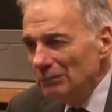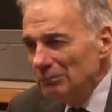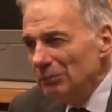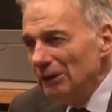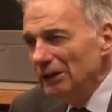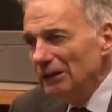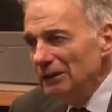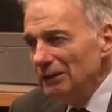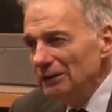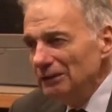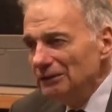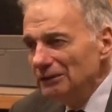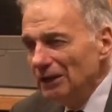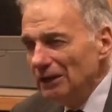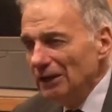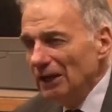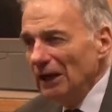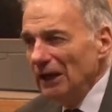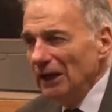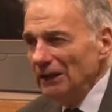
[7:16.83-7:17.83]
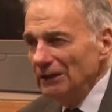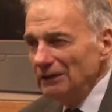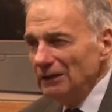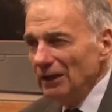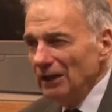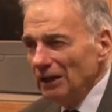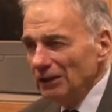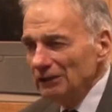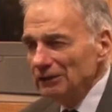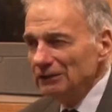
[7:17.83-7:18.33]
be denied
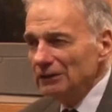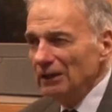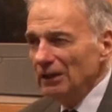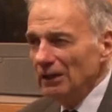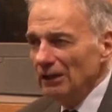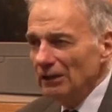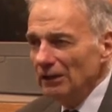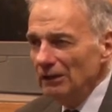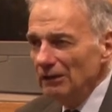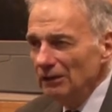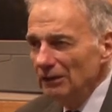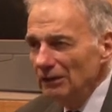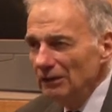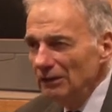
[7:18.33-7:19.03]
health care